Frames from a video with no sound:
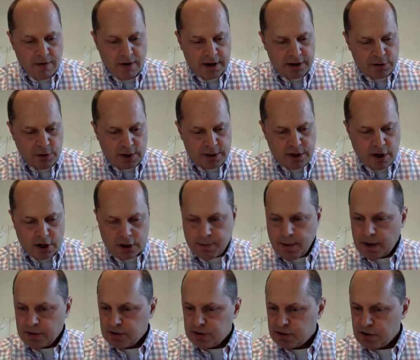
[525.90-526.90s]
All right, so I
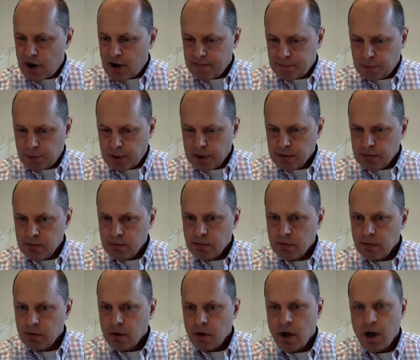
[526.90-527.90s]
talked about
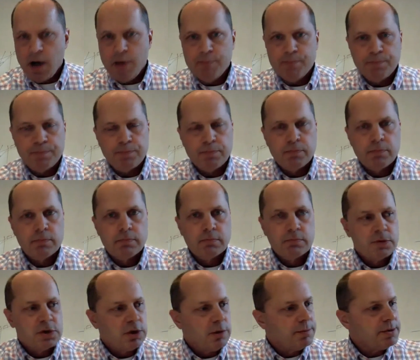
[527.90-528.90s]
software.
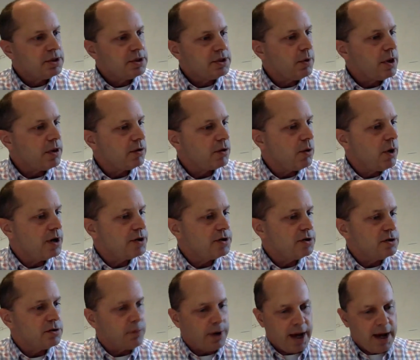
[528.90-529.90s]
So let me see what other
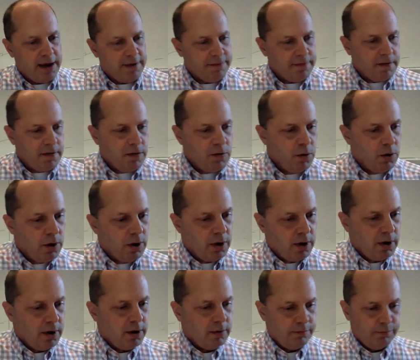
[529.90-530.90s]
questions we have.
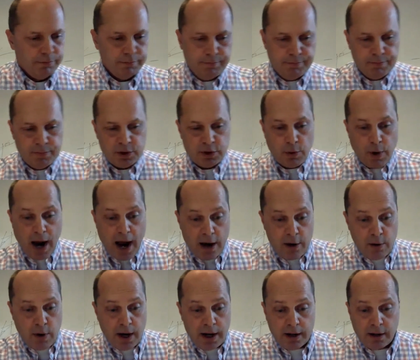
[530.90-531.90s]
So
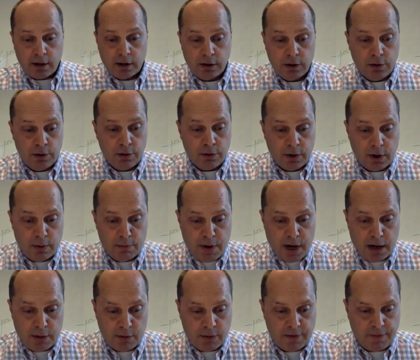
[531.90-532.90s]
how do I include
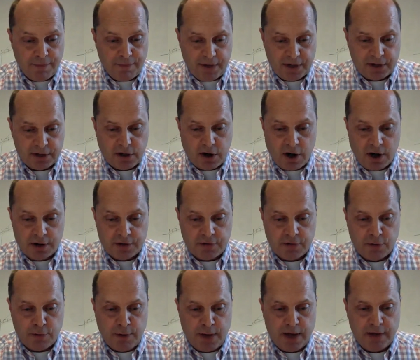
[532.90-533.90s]
a model with a fixed
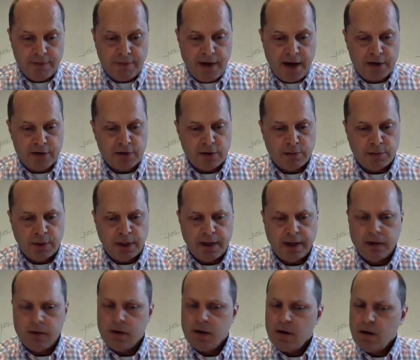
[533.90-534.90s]
cost for a manufacturing
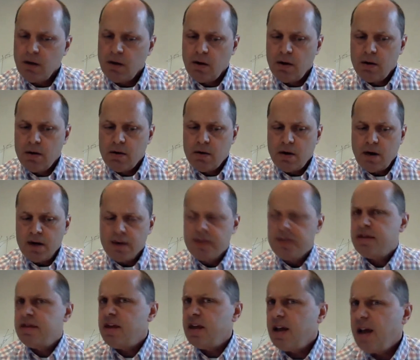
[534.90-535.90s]
plant?
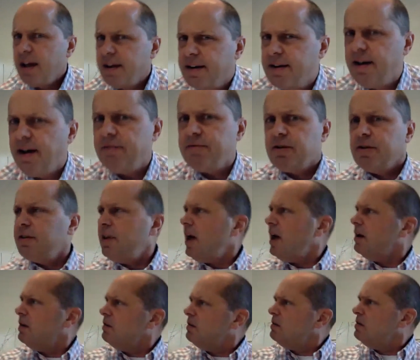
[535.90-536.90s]
I think I
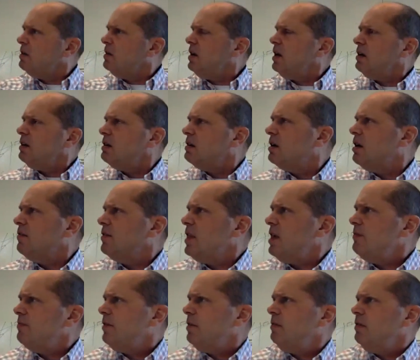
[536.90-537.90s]
covered that. Didn't I
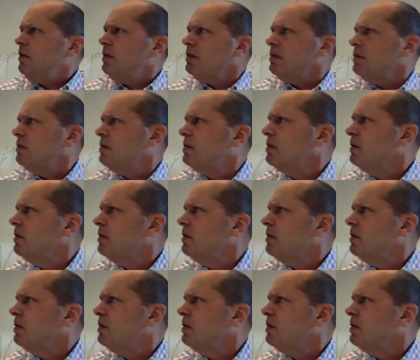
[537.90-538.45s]
cover that, Frederick?